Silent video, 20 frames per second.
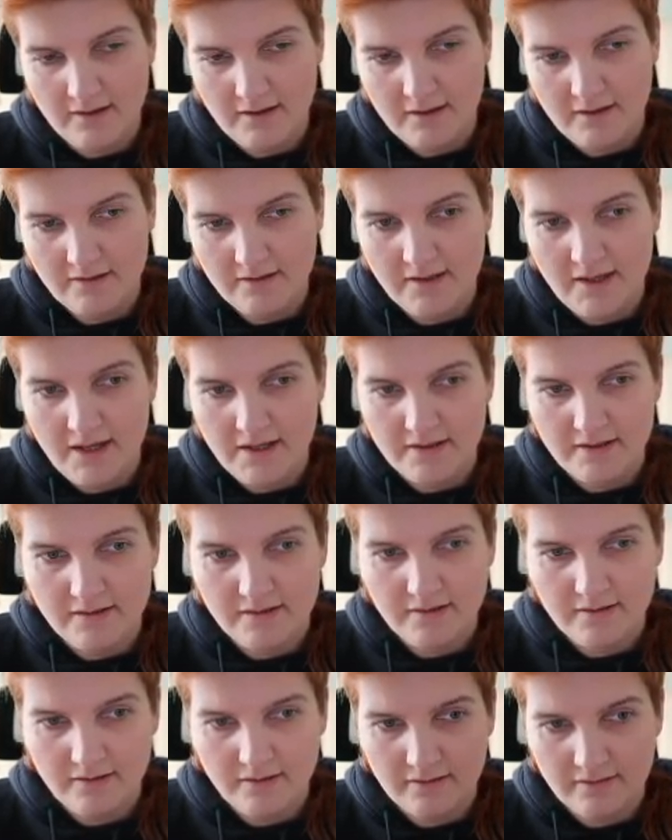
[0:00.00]
Then
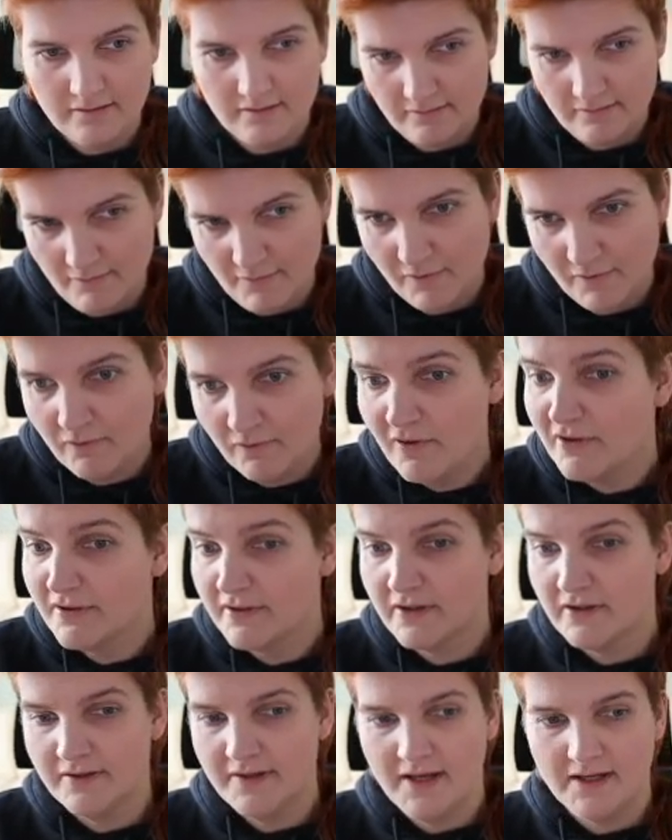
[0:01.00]
we're
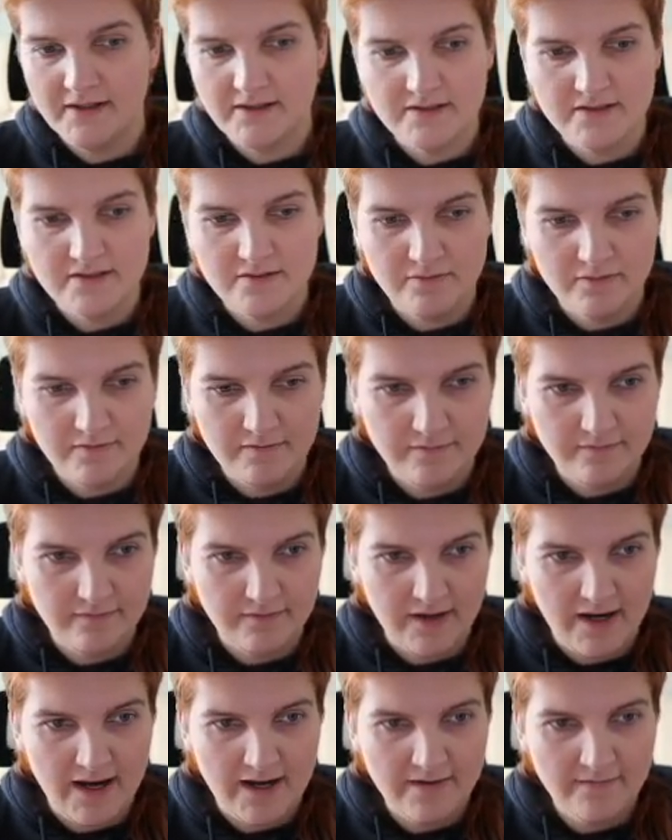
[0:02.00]
gonna connect it with
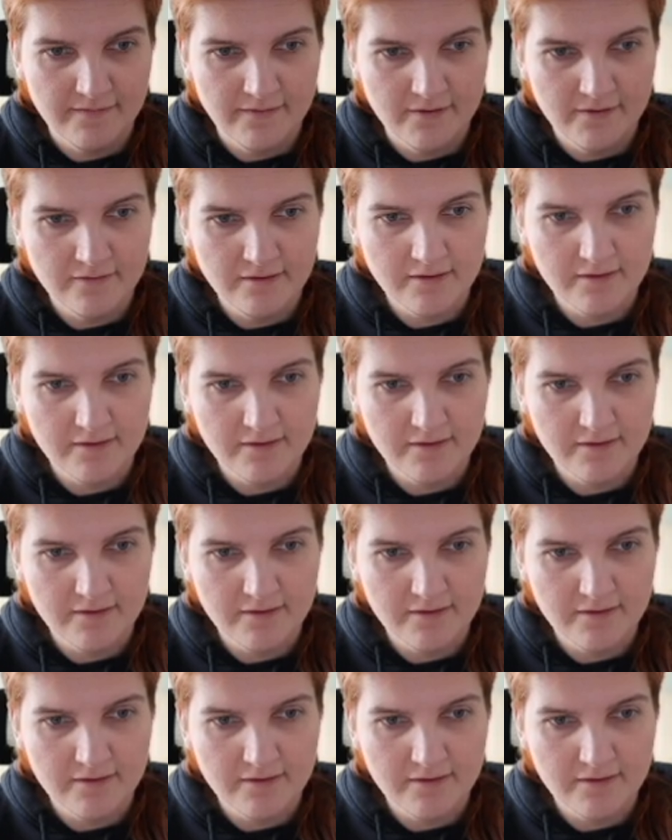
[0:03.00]
iPhone.